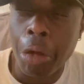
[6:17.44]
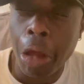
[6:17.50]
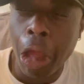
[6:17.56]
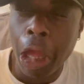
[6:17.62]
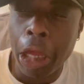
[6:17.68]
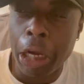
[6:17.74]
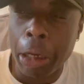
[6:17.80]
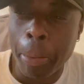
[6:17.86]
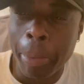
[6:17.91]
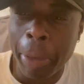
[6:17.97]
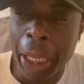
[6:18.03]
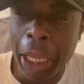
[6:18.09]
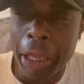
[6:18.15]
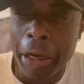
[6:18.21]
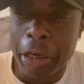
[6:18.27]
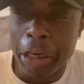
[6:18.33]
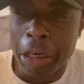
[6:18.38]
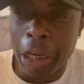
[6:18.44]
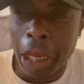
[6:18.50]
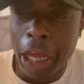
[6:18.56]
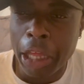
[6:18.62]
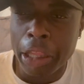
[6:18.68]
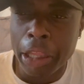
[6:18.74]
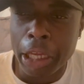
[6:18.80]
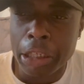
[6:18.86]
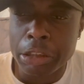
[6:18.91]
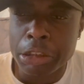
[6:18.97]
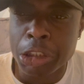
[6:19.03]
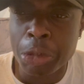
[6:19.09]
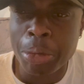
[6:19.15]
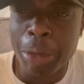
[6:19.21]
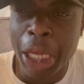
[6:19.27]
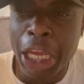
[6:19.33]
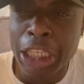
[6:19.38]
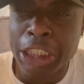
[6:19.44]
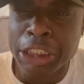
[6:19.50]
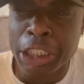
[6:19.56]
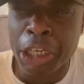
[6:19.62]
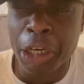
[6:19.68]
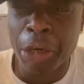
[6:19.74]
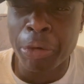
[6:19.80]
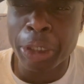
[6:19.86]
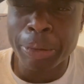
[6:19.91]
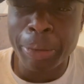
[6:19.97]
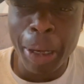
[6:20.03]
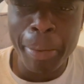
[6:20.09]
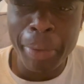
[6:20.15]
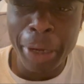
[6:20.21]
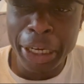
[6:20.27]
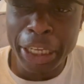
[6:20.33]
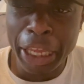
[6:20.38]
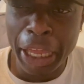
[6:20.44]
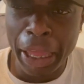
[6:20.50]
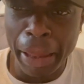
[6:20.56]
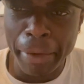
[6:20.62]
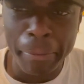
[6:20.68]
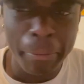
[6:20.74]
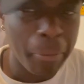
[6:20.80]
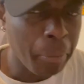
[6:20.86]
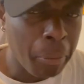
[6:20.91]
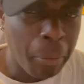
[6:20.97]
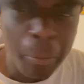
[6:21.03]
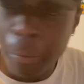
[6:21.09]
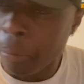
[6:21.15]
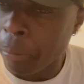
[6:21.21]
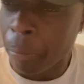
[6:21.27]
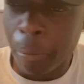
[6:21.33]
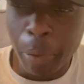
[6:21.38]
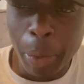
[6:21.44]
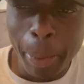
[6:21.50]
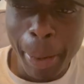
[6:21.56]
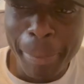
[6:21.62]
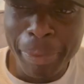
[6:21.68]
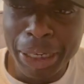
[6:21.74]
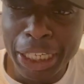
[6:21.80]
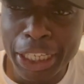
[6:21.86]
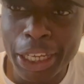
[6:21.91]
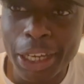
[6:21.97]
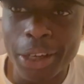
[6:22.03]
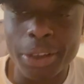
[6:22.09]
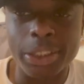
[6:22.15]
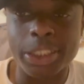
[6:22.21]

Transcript: I had a band in here. I had like two bands in here. Where's my money at? Where my money go?